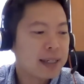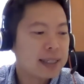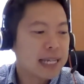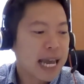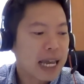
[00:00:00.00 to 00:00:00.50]

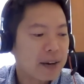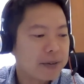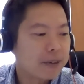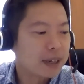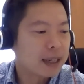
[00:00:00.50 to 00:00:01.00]
He's the head of
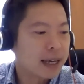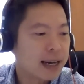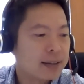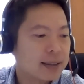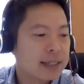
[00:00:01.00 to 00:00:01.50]

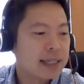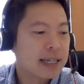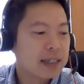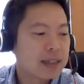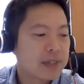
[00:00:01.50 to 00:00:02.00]
Adults and
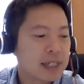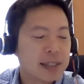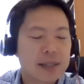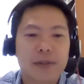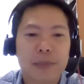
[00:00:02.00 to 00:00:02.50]
Senior
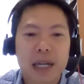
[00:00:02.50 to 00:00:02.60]
Services from